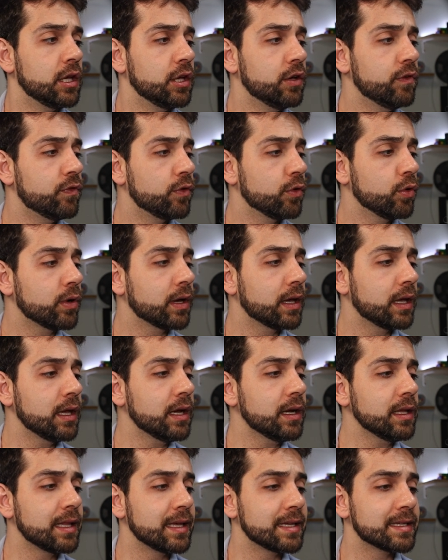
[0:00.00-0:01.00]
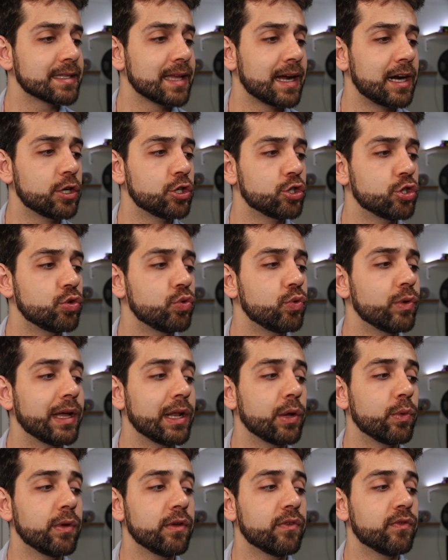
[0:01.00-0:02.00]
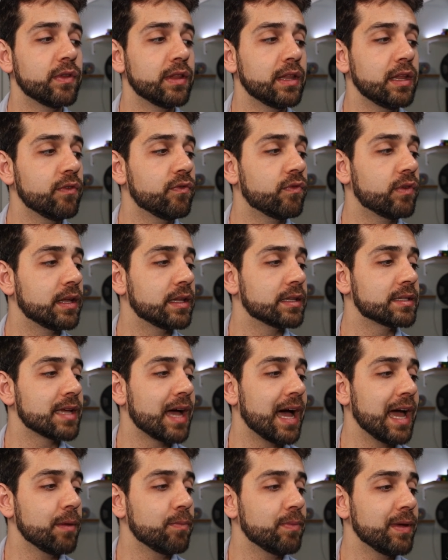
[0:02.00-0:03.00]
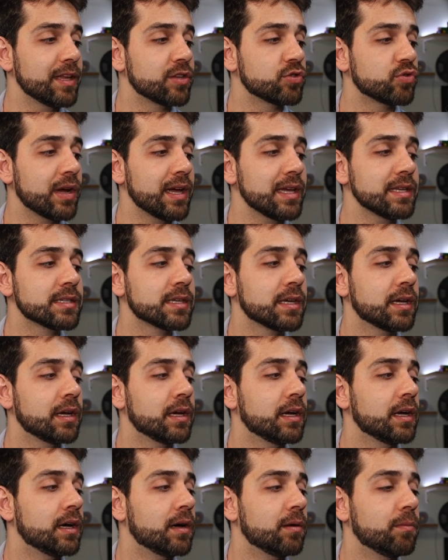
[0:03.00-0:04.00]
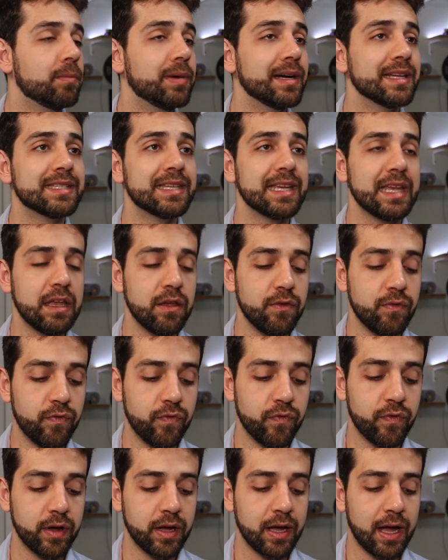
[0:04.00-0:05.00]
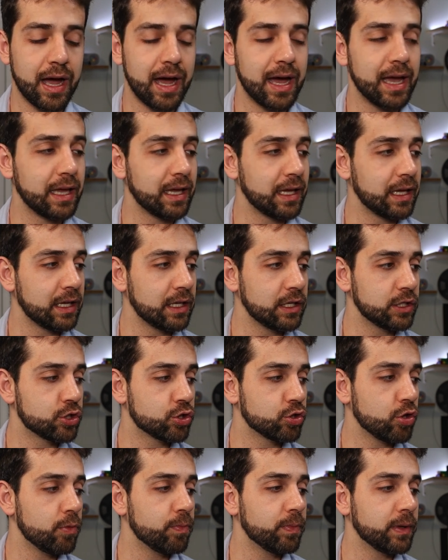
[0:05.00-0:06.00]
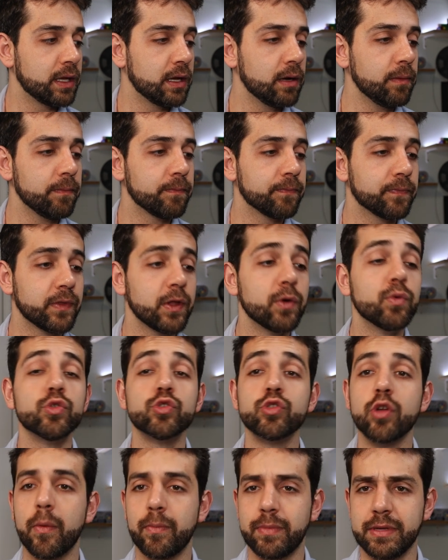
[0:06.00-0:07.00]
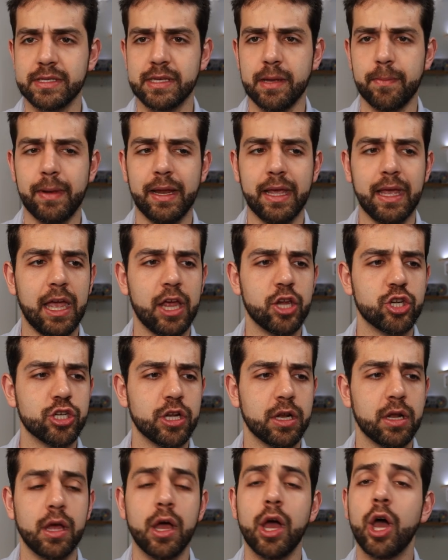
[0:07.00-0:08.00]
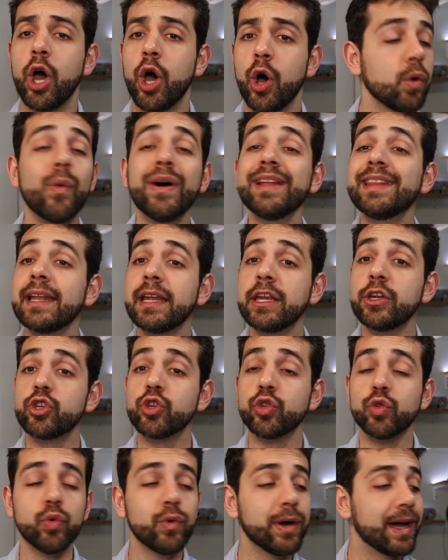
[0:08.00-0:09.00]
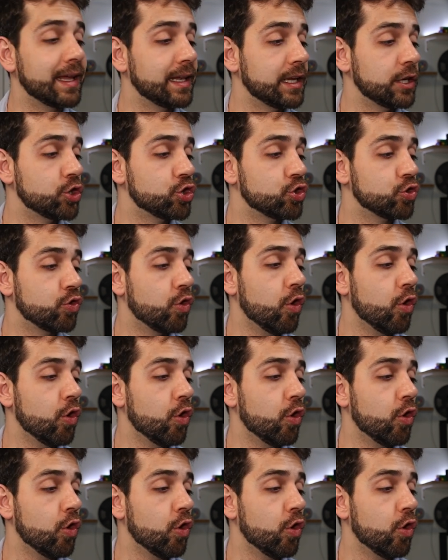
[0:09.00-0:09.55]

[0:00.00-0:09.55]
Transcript: If you look here, they start to run with different IP address, but if I stop here, they will stop this application. What I need to do, I need to